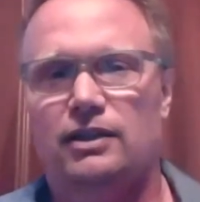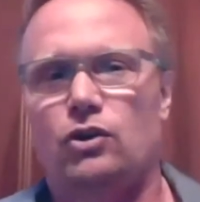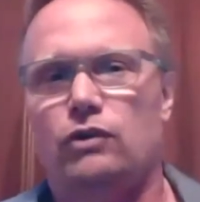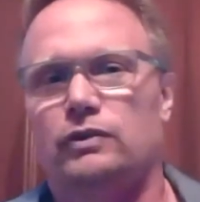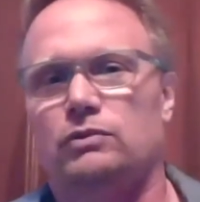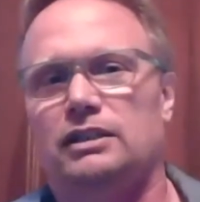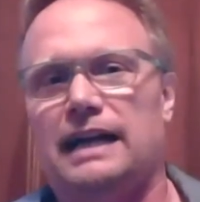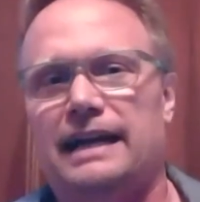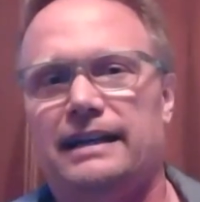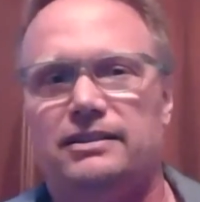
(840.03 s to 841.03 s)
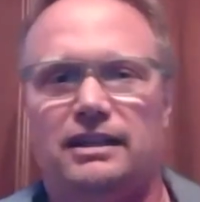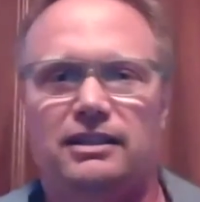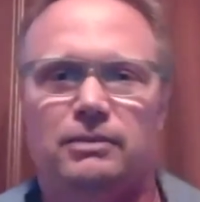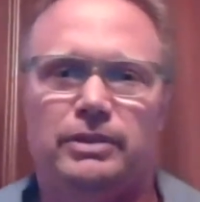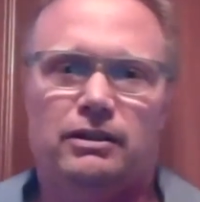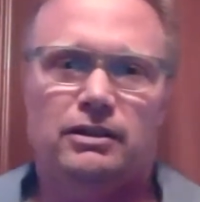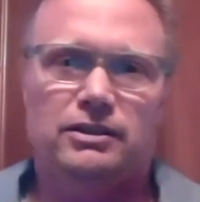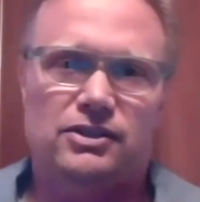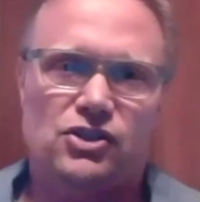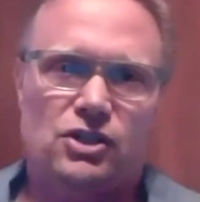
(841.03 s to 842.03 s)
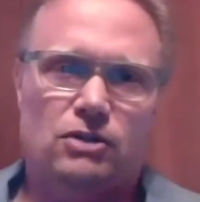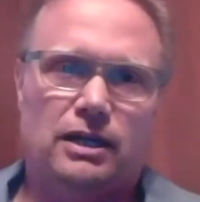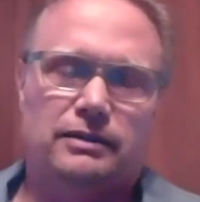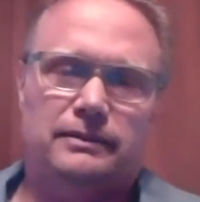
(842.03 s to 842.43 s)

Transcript: over reliant on the parent and so on.